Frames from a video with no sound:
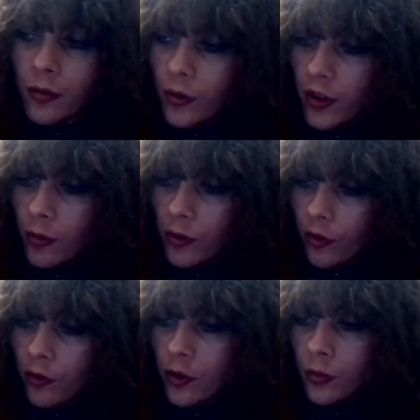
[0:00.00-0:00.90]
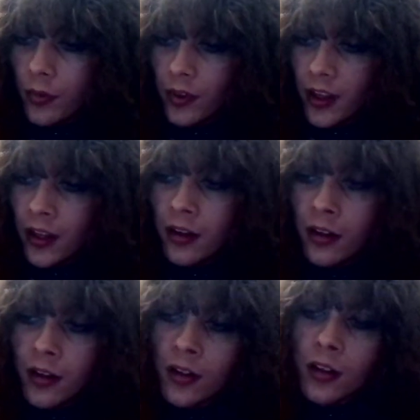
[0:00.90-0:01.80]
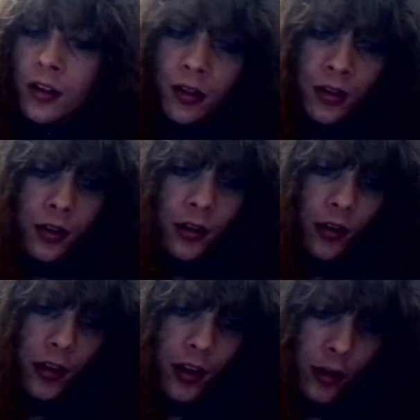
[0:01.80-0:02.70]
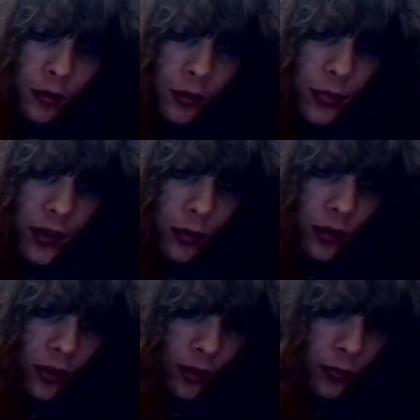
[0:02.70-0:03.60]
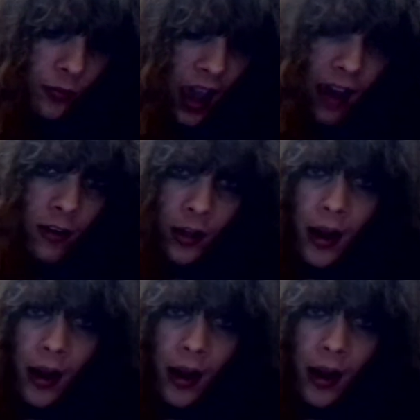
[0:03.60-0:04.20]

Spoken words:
was, it was assumed that the group that was having their